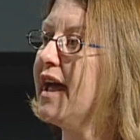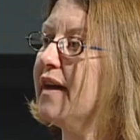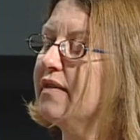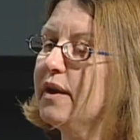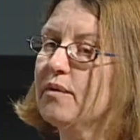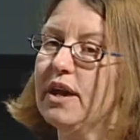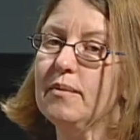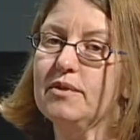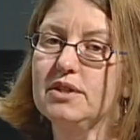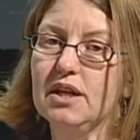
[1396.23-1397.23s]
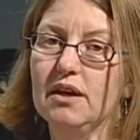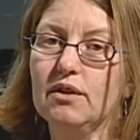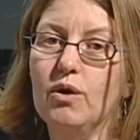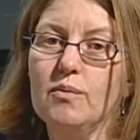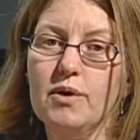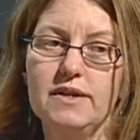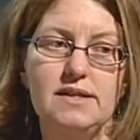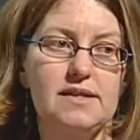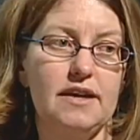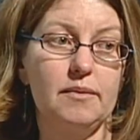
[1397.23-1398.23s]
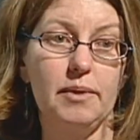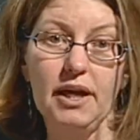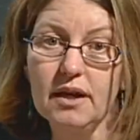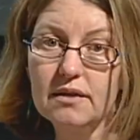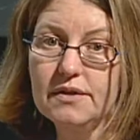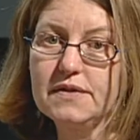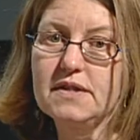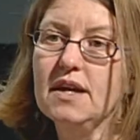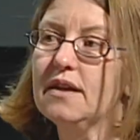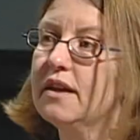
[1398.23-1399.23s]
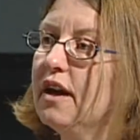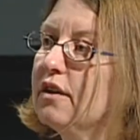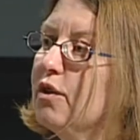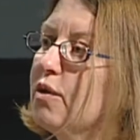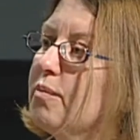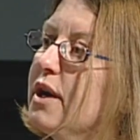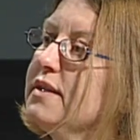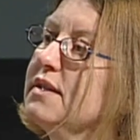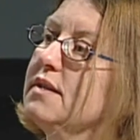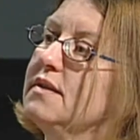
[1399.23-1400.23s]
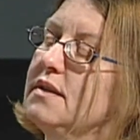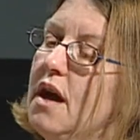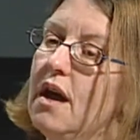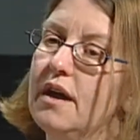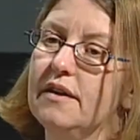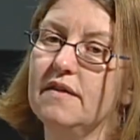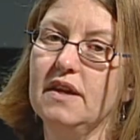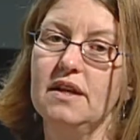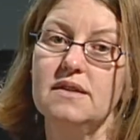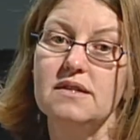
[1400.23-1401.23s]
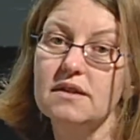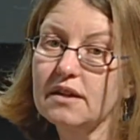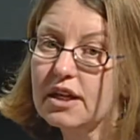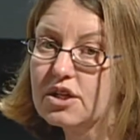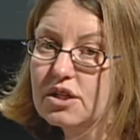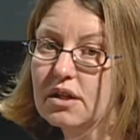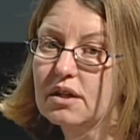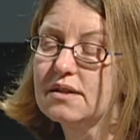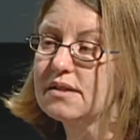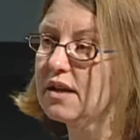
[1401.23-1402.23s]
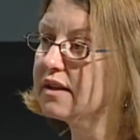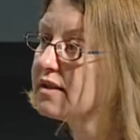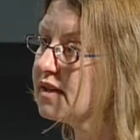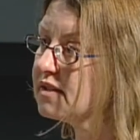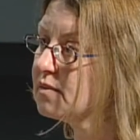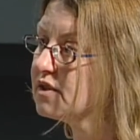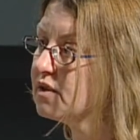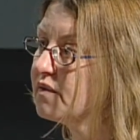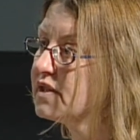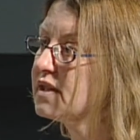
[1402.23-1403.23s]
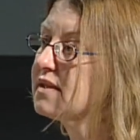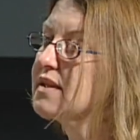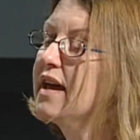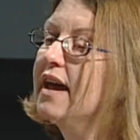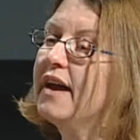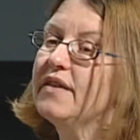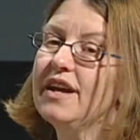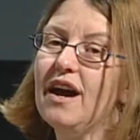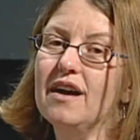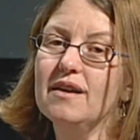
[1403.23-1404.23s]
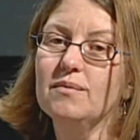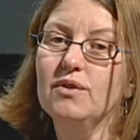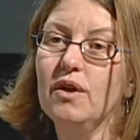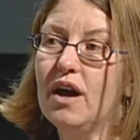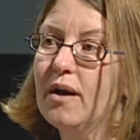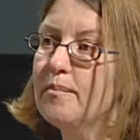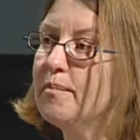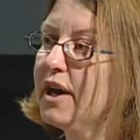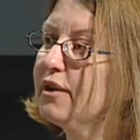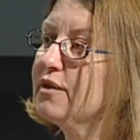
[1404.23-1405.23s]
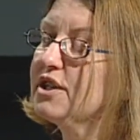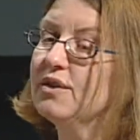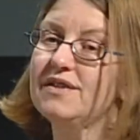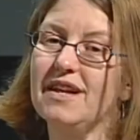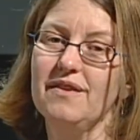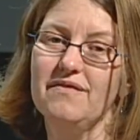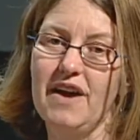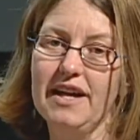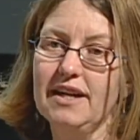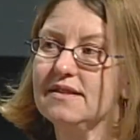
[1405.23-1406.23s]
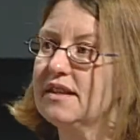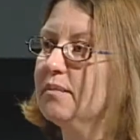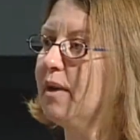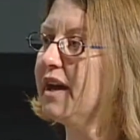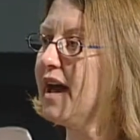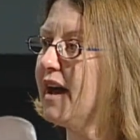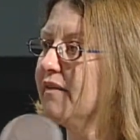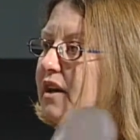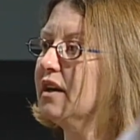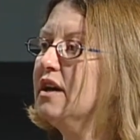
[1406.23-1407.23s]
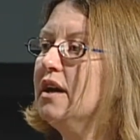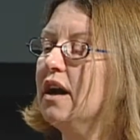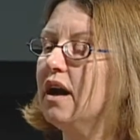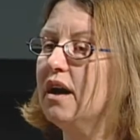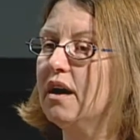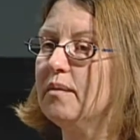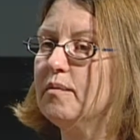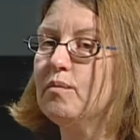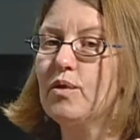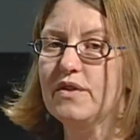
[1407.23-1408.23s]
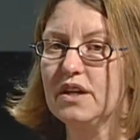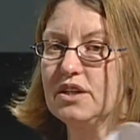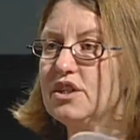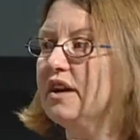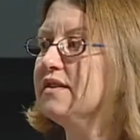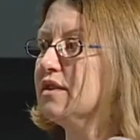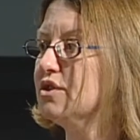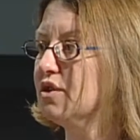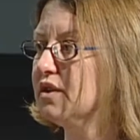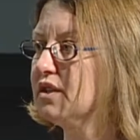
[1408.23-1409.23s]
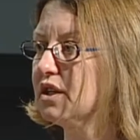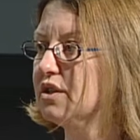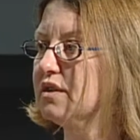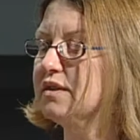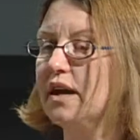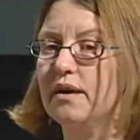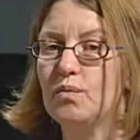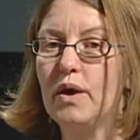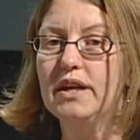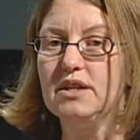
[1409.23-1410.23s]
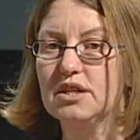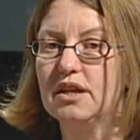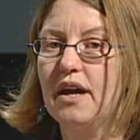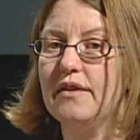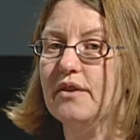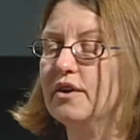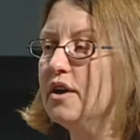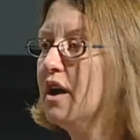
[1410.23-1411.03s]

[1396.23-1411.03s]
and they were able to get lower prices on the panels. They got lower prices on the installation and site assessment services, and they got better deals on the financing by having more than a dozen jurisdictions that went in together